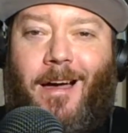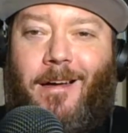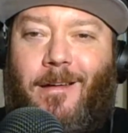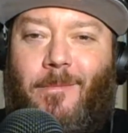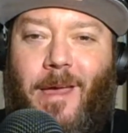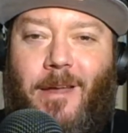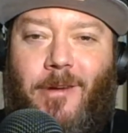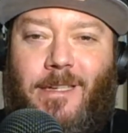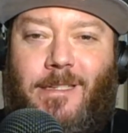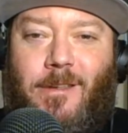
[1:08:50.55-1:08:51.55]

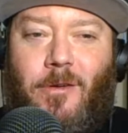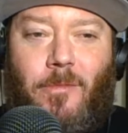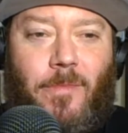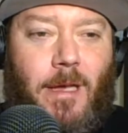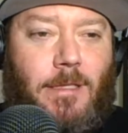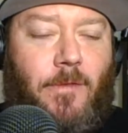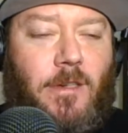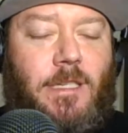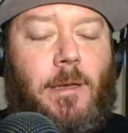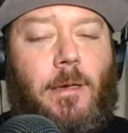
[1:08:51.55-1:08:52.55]
Anyways, so as
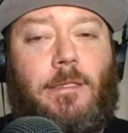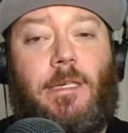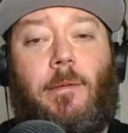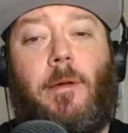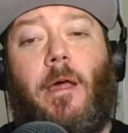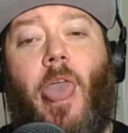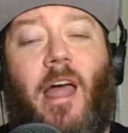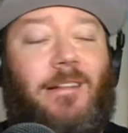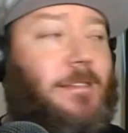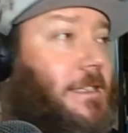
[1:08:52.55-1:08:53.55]
far as
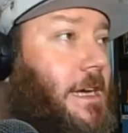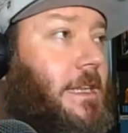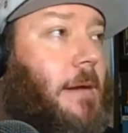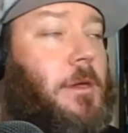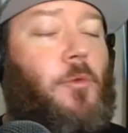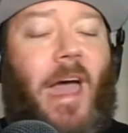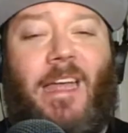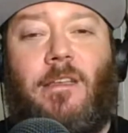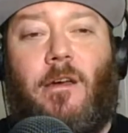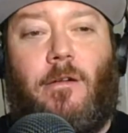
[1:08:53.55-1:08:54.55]

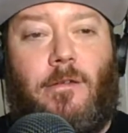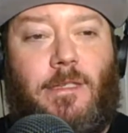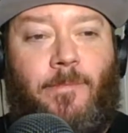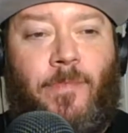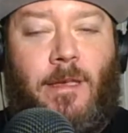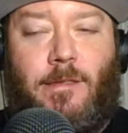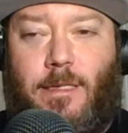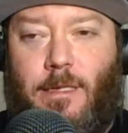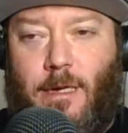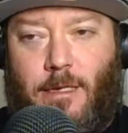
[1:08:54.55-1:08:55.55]
CWN goes,
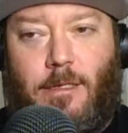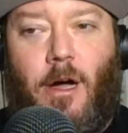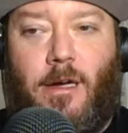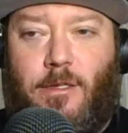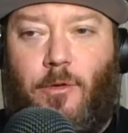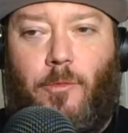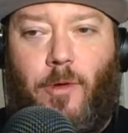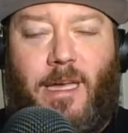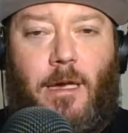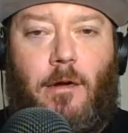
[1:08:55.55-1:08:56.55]
see that I talked too
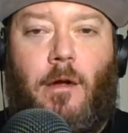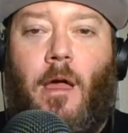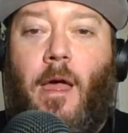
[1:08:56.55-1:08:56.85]
quick here.